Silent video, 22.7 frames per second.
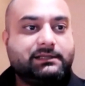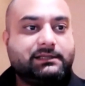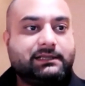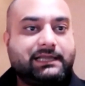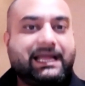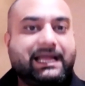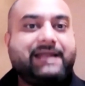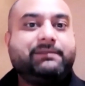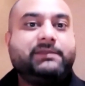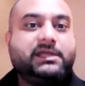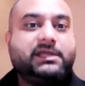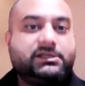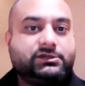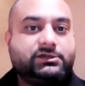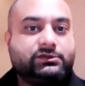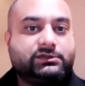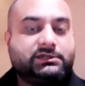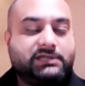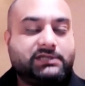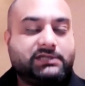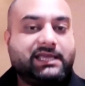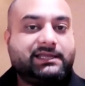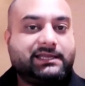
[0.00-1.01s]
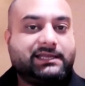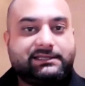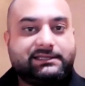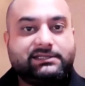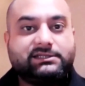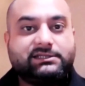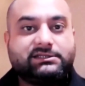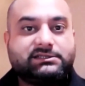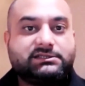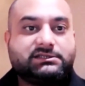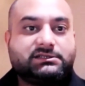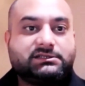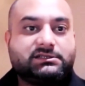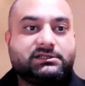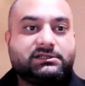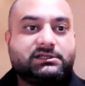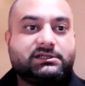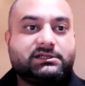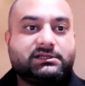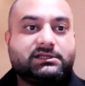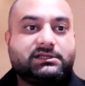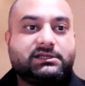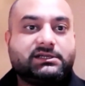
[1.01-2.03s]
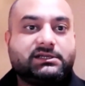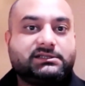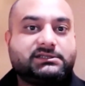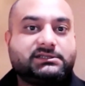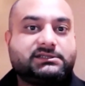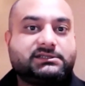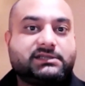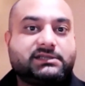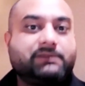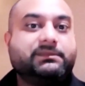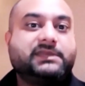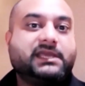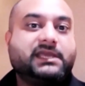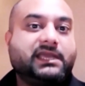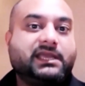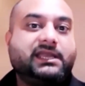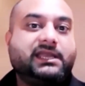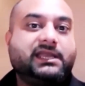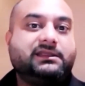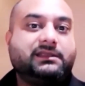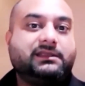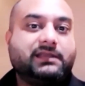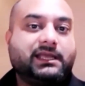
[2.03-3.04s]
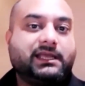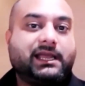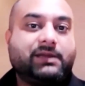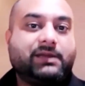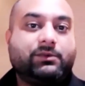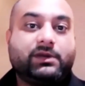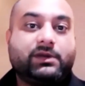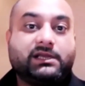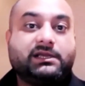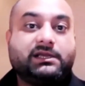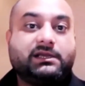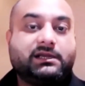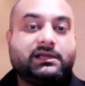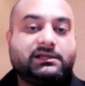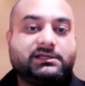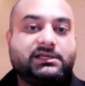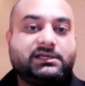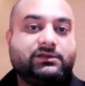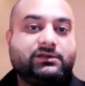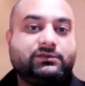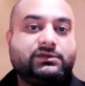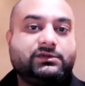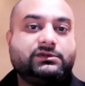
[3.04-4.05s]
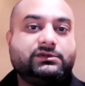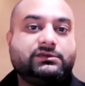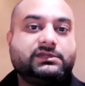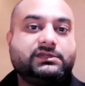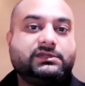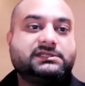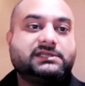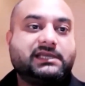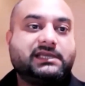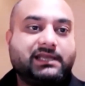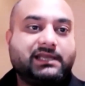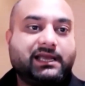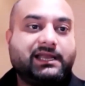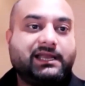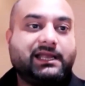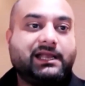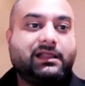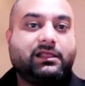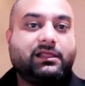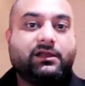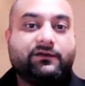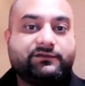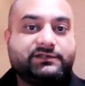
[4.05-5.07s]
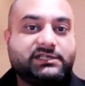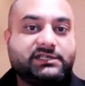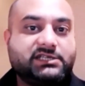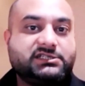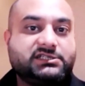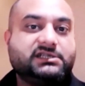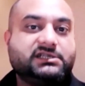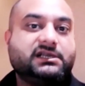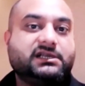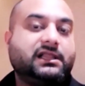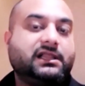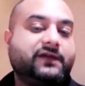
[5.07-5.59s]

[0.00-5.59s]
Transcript: led me to think that there's something in it that I want to continue to do this. And I love teaching.